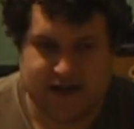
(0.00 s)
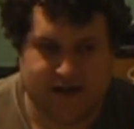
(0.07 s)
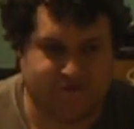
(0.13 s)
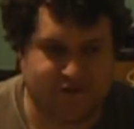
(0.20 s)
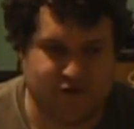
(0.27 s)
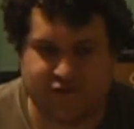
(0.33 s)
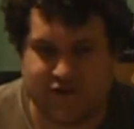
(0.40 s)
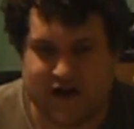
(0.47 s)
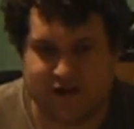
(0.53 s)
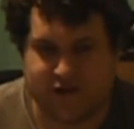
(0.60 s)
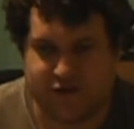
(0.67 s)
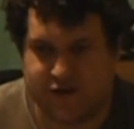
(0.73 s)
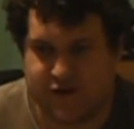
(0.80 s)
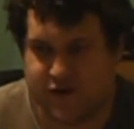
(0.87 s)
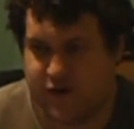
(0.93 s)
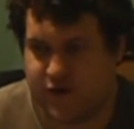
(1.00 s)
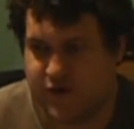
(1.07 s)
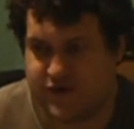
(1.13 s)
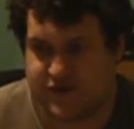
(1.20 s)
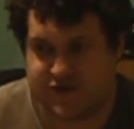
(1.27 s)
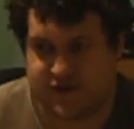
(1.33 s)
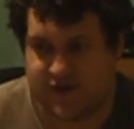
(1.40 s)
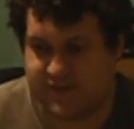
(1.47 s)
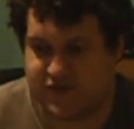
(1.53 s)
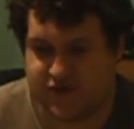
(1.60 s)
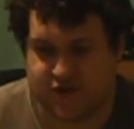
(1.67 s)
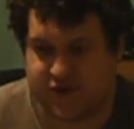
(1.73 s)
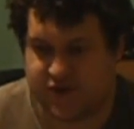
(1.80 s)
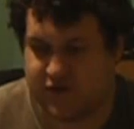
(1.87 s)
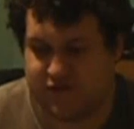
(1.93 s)
if you follow the news, I'm
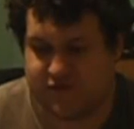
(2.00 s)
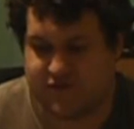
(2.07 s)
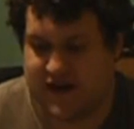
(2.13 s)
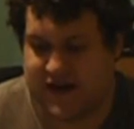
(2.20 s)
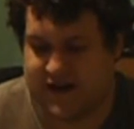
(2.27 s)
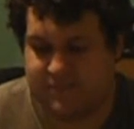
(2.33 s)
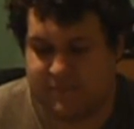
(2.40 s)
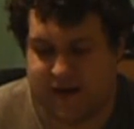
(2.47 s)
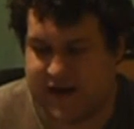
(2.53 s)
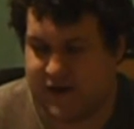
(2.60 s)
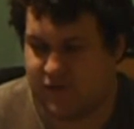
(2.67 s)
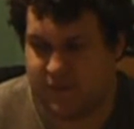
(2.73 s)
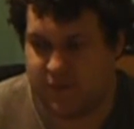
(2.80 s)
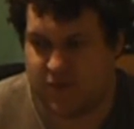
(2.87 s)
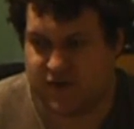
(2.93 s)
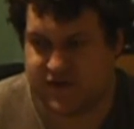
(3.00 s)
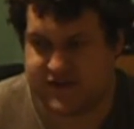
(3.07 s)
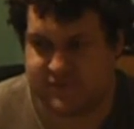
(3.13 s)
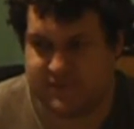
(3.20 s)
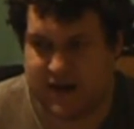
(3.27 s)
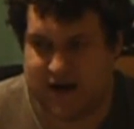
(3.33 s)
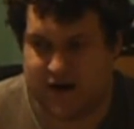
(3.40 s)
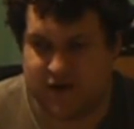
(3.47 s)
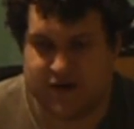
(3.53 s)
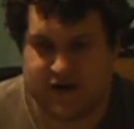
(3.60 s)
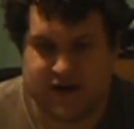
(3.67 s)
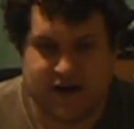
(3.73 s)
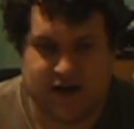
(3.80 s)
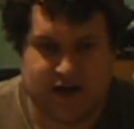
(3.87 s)
sure you'll have read many reports about